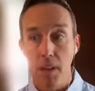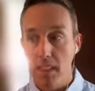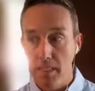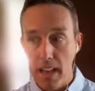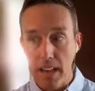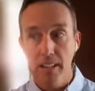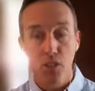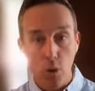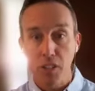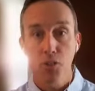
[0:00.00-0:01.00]
That is
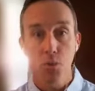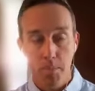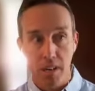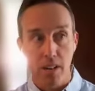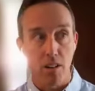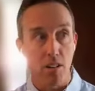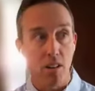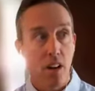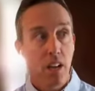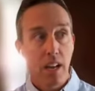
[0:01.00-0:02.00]
going to
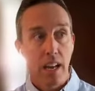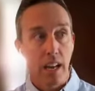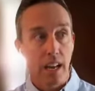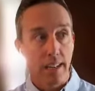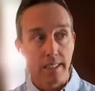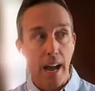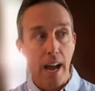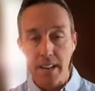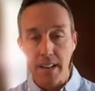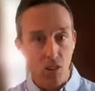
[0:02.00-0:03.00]
appear
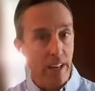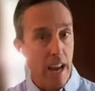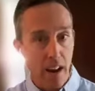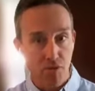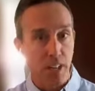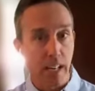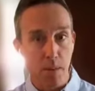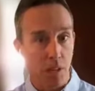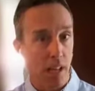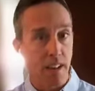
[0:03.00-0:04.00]
on nearly every
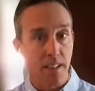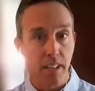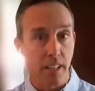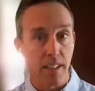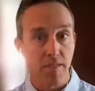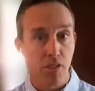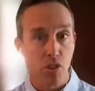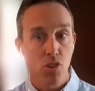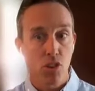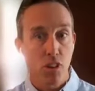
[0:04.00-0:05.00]
label, I think, in the
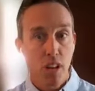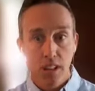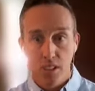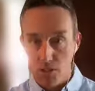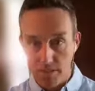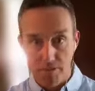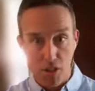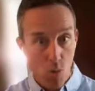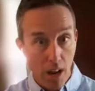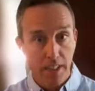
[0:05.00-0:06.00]
future. There's a
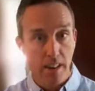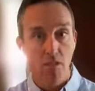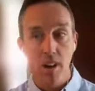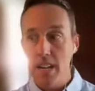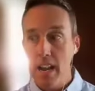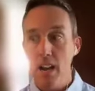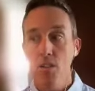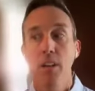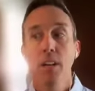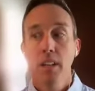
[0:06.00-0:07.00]
few out there right
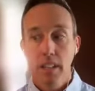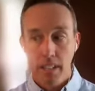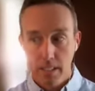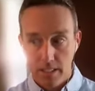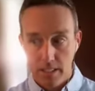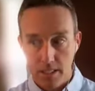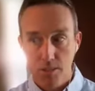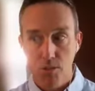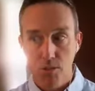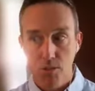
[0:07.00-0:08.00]
now.
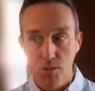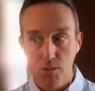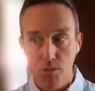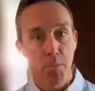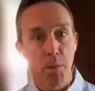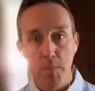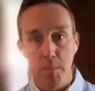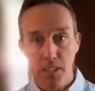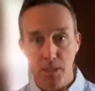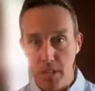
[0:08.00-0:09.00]
So that would be my
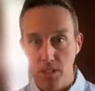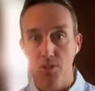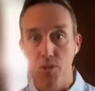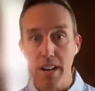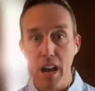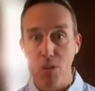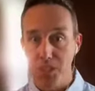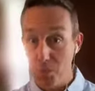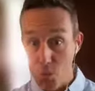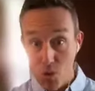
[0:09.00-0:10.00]
biggest message right now
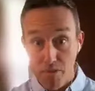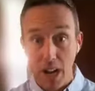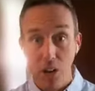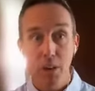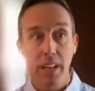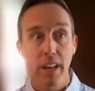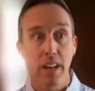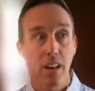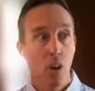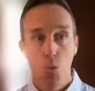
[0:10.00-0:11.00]
is we're following
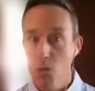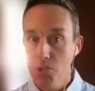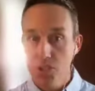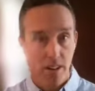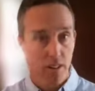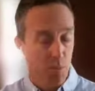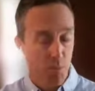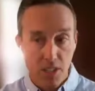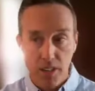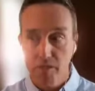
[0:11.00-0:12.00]
it. We'll share as
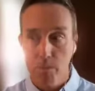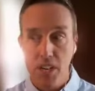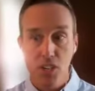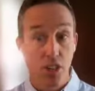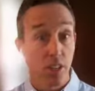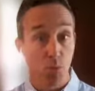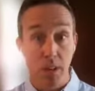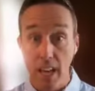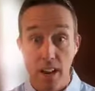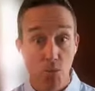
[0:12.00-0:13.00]
much information as we
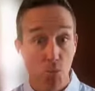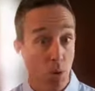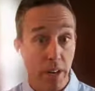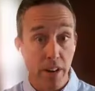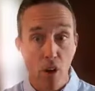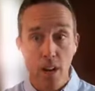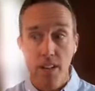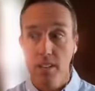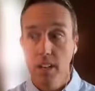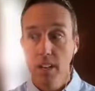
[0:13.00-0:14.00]
can when we know it.